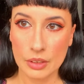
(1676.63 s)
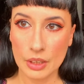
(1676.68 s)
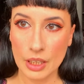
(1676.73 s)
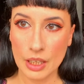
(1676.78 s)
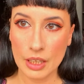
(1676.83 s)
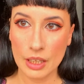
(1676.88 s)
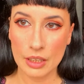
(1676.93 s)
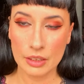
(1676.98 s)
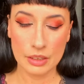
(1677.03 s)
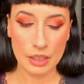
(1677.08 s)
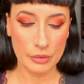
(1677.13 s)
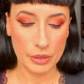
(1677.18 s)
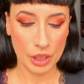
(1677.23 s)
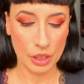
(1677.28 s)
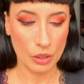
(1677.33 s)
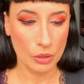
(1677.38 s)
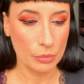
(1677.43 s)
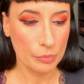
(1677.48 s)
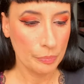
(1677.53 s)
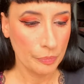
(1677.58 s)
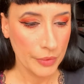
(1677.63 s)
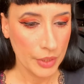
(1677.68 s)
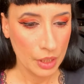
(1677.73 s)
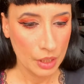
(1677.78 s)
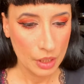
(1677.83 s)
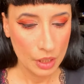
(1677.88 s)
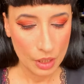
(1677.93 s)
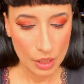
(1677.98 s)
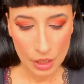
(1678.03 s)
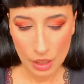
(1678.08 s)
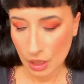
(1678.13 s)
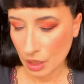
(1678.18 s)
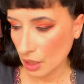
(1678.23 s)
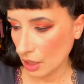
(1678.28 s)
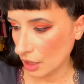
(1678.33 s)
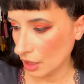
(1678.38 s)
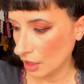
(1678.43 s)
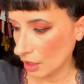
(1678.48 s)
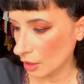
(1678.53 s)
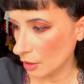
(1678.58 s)
And there we go.
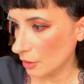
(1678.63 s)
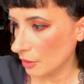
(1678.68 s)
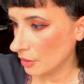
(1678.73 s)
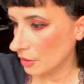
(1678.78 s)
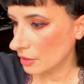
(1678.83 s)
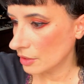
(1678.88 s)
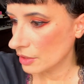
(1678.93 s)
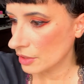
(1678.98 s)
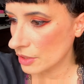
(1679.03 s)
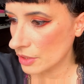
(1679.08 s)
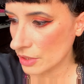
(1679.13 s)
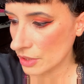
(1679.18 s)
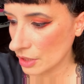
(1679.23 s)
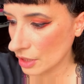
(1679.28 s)
And